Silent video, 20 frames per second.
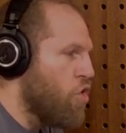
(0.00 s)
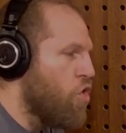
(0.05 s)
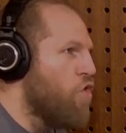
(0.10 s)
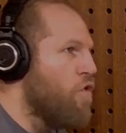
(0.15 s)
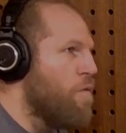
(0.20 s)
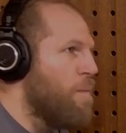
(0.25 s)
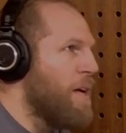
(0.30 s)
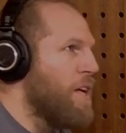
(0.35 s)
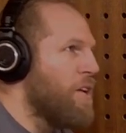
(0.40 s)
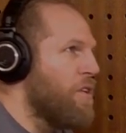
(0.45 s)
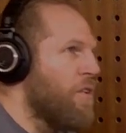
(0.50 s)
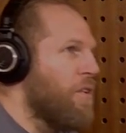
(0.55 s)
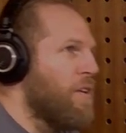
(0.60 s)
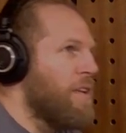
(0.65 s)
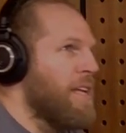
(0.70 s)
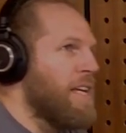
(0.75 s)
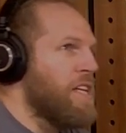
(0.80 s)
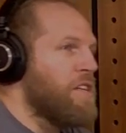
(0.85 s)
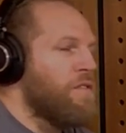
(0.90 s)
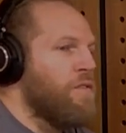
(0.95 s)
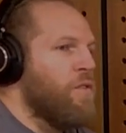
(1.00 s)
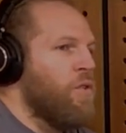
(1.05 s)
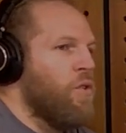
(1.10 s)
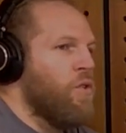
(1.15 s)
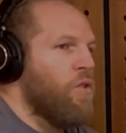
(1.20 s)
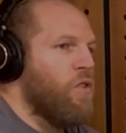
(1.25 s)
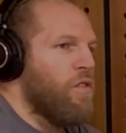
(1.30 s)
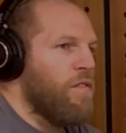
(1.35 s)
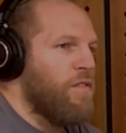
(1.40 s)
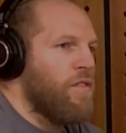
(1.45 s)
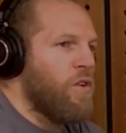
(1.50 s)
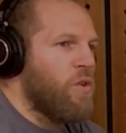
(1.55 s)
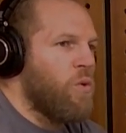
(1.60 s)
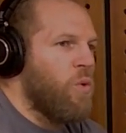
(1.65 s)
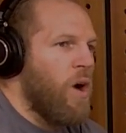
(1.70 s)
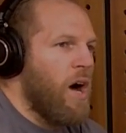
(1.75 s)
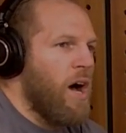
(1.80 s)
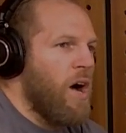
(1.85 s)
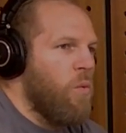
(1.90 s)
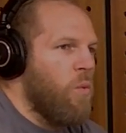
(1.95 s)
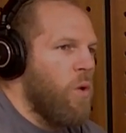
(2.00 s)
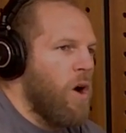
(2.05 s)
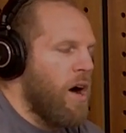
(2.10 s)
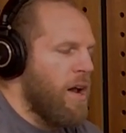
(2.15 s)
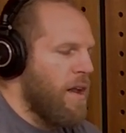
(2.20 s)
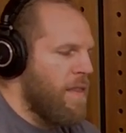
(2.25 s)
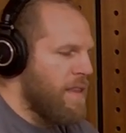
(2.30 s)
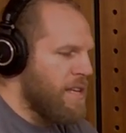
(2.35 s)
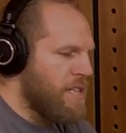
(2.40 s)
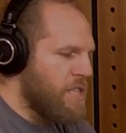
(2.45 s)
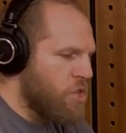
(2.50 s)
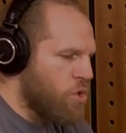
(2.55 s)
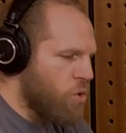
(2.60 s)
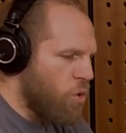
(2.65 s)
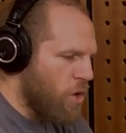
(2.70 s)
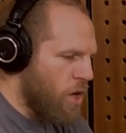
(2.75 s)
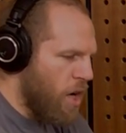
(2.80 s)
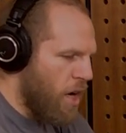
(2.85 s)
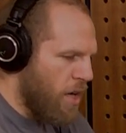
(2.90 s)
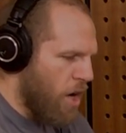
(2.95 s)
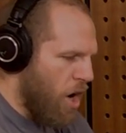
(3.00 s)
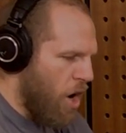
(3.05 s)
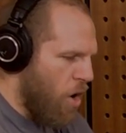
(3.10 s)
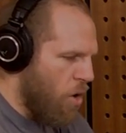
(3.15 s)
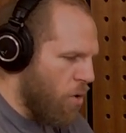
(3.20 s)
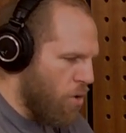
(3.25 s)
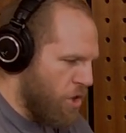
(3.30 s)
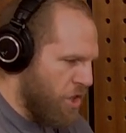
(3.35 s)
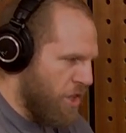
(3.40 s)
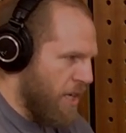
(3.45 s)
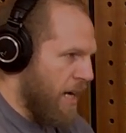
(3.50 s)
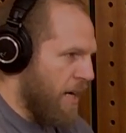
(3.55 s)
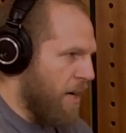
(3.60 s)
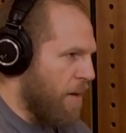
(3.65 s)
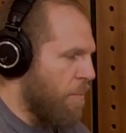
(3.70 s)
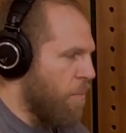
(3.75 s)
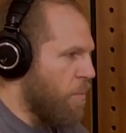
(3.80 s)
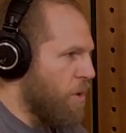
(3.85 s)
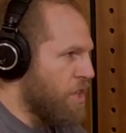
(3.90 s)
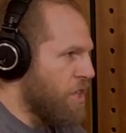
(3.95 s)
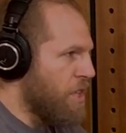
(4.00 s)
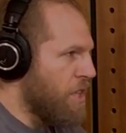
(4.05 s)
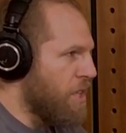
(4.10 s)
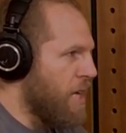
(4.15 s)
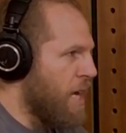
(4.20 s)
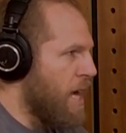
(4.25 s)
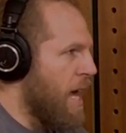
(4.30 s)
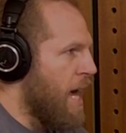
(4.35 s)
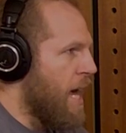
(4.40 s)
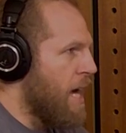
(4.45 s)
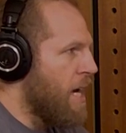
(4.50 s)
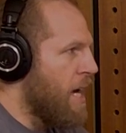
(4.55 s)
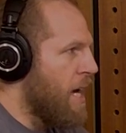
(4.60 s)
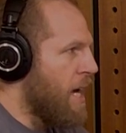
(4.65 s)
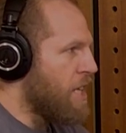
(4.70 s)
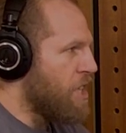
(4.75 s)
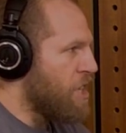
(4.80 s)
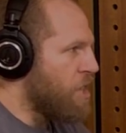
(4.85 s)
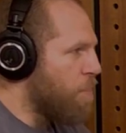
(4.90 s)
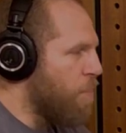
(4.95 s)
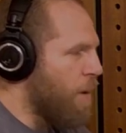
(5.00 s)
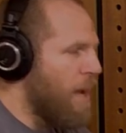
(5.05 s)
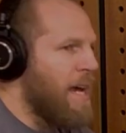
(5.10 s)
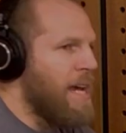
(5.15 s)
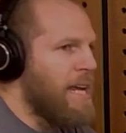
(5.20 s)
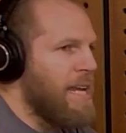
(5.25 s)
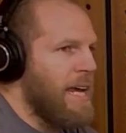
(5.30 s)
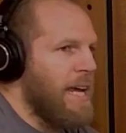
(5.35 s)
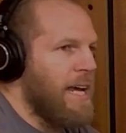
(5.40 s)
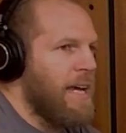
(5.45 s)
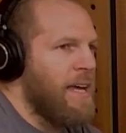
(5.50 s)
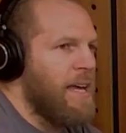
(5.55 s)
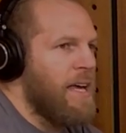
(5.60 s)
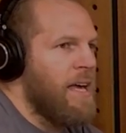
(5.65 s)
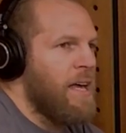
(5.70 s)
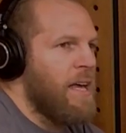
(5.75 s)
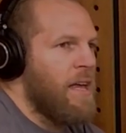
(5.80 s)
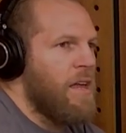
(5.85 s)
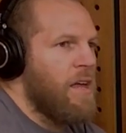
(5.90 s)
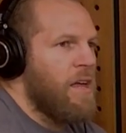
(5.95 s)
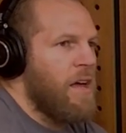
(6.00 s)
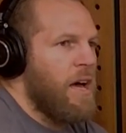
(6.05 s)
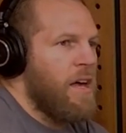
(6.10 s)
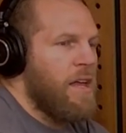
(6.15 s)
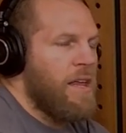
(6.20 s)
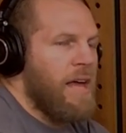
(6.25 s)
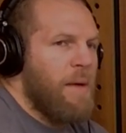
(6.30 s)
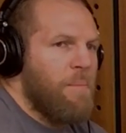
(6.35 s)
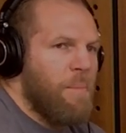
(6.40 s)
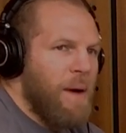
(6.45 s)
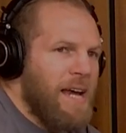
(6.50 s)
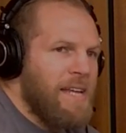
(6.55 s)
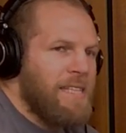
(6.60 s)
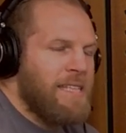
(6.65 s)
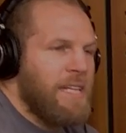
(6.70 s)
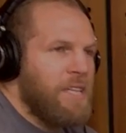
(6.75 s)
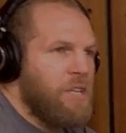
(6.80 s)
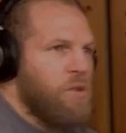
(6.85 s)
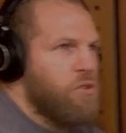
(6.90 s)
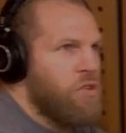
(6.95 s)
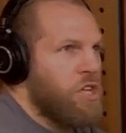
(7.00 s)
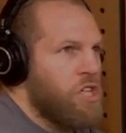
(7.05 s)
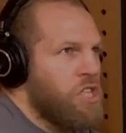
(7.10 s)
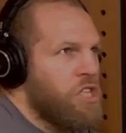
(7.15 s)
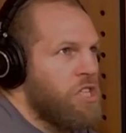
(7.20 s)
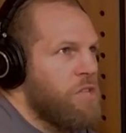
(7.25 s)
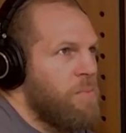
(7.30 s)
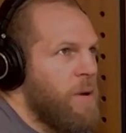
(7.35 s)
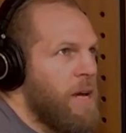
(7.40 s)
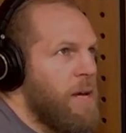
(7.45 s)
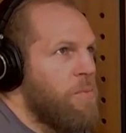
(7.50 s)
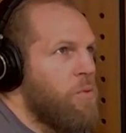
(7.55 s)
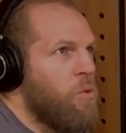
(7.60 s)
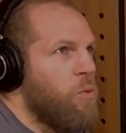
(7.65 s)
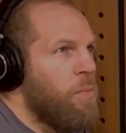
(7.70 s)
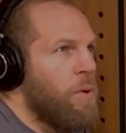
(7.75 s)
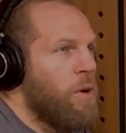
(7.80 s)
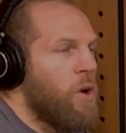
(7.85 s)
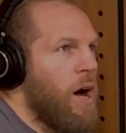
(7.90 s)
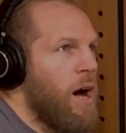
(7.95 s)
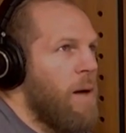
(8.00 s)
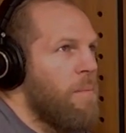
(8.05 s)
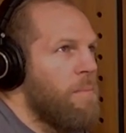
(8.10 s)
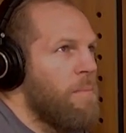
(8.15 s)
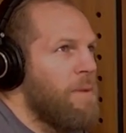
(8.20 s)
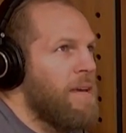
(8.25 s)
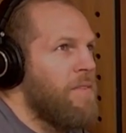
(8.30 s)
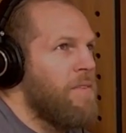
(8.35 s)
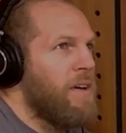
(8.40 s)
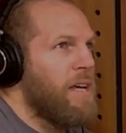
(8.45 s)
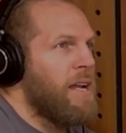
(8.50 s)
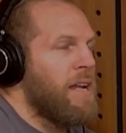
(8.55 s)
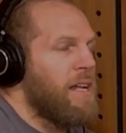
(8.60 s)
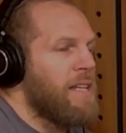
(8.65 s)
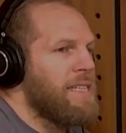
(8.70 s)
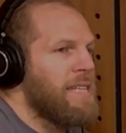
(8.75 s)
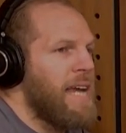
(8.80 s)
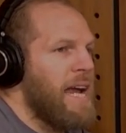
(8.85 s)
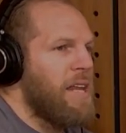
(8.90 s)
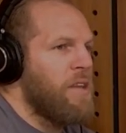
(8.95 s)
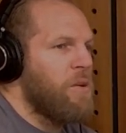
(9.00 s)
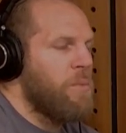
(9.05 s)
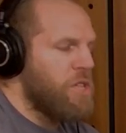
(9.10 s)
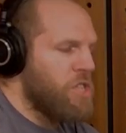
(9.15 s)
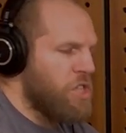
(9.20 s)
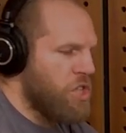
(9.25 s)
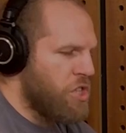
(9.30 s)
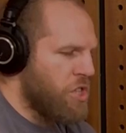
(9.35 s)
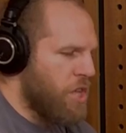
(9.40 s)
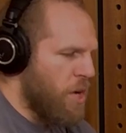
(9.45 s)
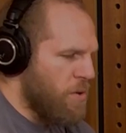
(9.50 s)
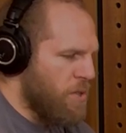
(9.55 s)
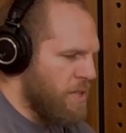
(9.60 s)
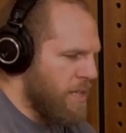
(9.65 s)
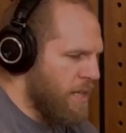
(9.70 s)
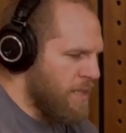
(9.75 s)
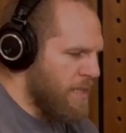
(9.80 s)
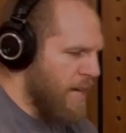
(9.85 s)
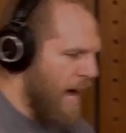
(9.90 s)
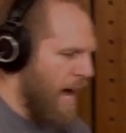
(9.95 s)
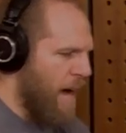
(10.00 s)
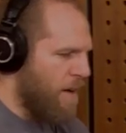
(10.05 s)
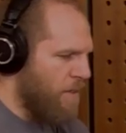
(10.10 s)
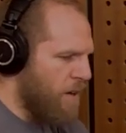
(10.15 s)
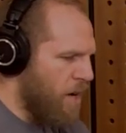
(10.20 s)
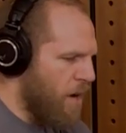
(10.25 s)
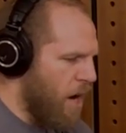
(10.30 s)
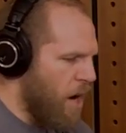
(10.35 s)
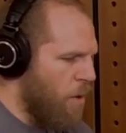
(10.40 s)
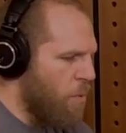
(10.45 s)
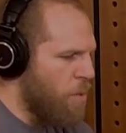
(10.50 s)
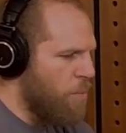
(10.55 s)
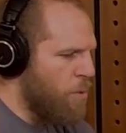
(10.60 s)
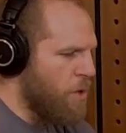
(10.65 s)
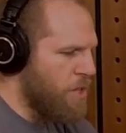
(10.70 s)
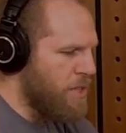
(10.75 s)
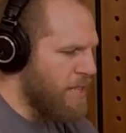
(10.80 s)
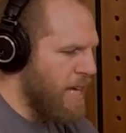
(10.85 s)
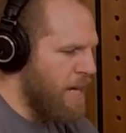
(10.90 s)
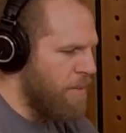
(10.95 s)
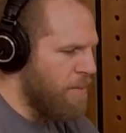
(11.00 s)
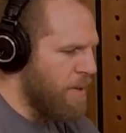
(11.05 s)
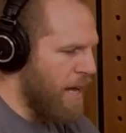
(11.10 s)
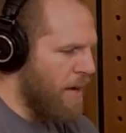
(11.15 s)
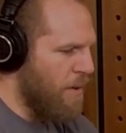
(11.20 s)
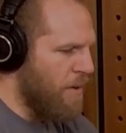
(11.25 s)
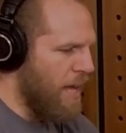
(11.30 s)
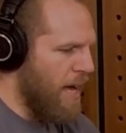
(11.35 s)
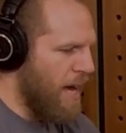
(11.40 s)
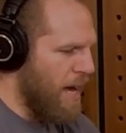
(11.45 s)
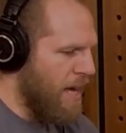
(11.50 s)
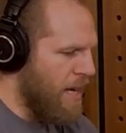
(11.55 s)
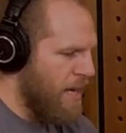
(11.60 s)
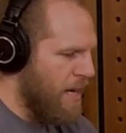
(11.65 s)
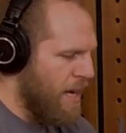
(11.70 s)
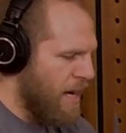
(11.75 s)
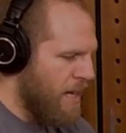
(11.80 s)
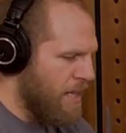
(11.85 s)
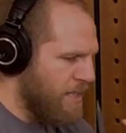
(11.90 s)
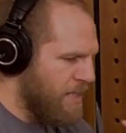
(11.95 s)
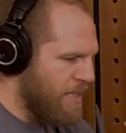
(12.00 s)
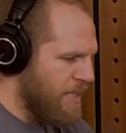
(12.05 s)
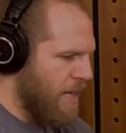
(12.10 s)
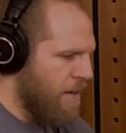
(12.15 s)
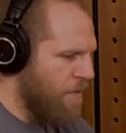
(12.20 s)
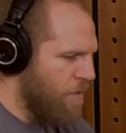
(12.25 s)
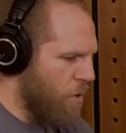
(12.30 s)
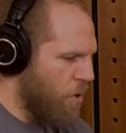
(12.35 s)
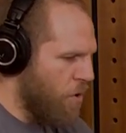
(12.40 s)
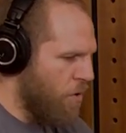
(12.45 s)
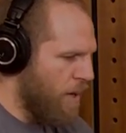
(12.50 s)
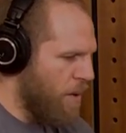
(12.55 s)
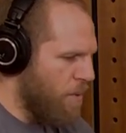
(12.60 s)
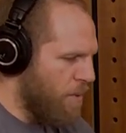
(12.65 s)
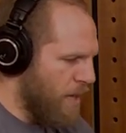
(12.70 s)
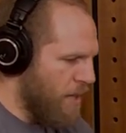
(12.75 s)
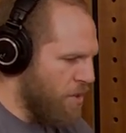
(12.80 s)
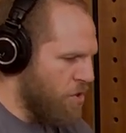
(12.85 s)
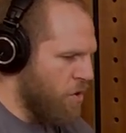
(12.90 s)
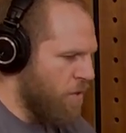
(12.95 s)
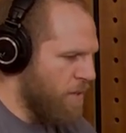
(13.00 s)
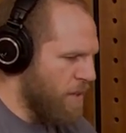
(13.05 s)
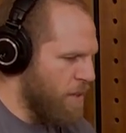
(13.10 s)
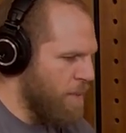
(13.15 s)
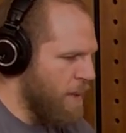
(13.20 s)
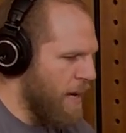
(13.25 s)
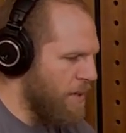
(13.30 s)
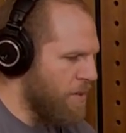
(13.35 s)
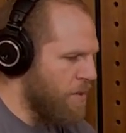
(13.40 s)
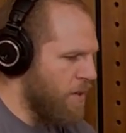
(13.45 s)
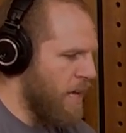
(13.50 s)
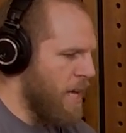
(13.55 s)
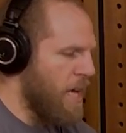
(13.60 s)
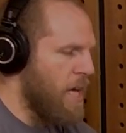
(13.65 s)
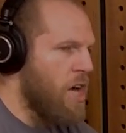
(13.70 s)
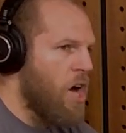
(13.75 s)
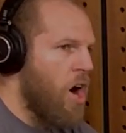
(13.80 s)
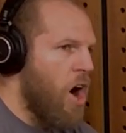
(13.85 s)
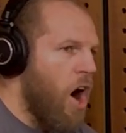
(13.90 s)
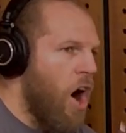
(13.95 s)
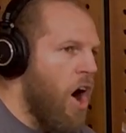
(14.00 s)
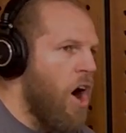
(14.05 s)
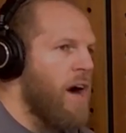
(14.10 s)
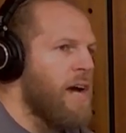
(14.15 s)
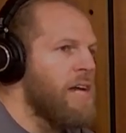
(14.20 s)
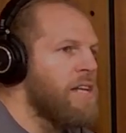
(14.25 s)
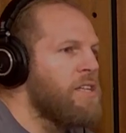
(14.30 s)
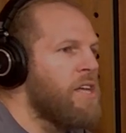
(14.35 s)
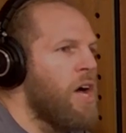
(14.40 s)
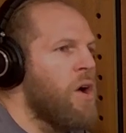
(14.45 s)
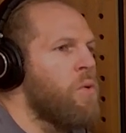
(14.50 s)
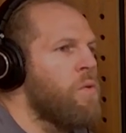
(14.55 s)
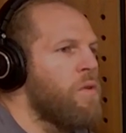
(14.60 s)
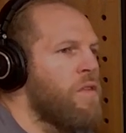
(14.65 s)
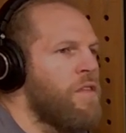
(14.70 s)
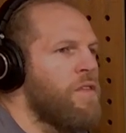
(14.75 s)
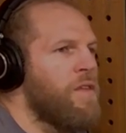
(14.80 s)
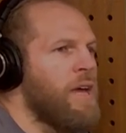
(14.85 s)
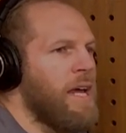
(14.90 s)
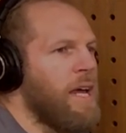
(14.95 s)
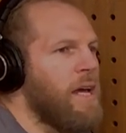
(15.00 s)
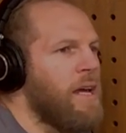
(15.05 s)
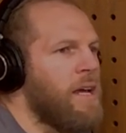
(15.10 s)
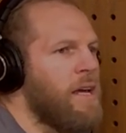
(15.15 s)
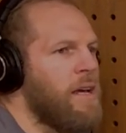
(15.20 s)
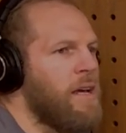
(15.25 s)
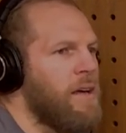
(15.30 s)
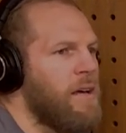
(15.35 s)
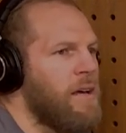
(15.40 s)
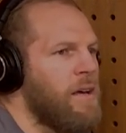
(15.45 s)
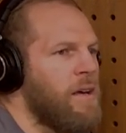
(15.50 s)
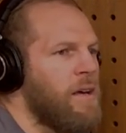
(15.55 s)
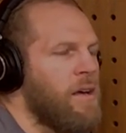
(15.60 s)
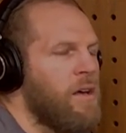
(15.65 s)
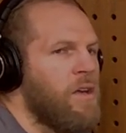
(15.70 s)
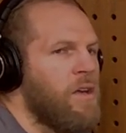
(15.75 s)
you've been doing this for quite a while, and this is your kind of whole shtick, which is explaining basic nutrition to people, but giving an understanding that we just don't seem to have. And I want to put a statement out there and see if you agree with it and sort of expand on it. I don't think